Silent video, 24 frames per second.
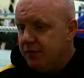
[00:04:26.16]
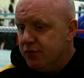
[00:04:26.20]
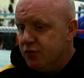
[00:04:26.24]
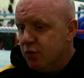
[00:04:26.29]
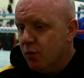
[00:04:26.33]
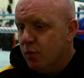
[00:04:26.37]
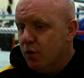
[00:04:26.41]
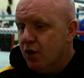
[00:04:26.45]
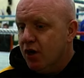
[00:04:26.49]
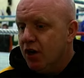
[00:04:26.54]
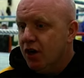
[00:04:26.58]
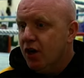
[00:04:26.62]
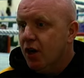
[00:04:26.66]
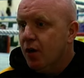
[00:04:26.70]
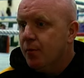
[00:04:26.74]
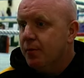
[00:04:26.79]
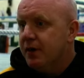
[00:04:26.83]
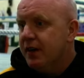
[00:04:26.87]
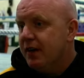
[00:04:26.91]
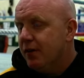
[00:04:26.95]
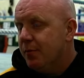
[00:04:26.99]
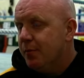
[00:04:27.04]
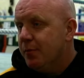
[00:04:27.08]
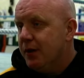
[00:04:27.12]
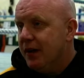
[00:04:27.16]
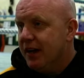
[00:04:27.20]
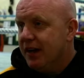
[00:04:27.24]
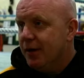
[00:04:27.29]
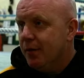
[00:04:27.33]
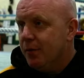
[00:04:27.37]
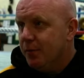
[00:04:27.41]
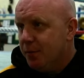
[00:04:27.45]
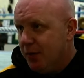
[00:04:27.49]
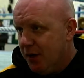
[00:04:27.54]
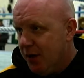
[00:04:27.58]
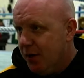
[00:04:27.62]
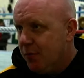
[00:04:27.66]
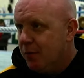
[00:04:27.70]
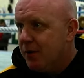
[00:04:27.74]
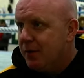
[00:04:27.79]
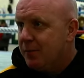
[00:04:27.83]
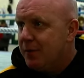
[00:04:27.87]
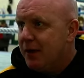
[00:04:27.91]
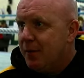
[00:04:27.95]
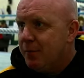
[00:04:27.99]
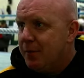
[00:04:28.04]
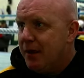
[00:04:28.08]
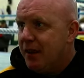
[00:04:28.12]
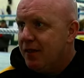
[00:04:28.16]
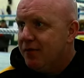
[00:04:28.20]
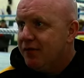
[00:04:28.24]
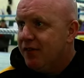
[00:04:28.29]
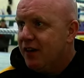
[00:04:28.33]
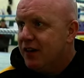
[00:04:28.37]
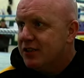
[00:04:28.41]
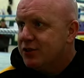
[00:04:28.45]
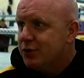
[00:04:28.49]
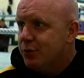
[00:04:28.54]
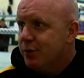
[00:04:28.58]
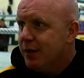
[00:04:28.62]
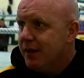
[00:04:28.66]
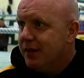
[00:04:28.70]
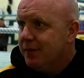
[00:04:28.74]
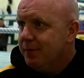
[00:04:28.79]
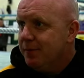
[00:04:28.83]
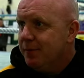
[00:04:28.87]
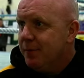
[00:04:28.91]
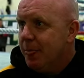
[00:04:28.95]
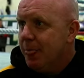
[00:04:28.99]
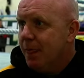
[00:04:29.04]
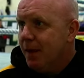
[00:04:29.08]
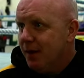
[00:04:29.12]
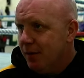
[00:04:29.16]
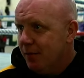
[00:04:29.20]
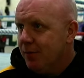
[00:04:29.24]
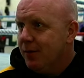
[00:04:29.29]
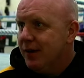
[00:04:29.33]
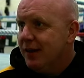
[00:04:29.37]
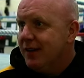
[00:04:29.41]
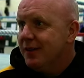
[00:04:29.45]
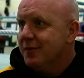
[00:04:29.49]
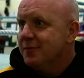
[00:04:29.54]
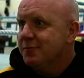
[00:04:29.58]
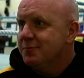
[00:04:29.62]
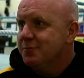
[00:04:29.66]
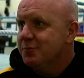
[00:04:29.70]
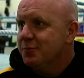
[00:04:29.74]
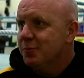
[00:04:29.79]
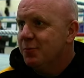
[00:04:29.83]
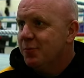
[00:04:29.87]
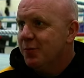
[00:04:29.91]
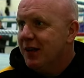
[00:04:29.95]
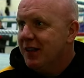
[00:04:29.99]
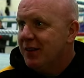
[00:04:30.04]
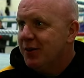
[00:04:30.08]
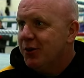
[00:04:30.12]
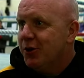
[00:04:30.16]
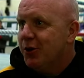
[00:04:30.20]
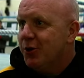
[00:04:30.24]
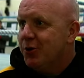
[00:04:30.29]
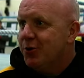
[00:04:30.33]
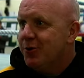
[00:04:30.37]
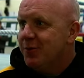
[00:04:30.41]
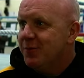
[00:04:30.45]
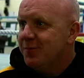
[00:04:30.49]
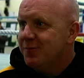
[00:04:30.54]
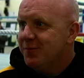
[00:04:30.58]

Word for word: if someone can come here and pick up a wee bit of Belfast grit, well, well and good.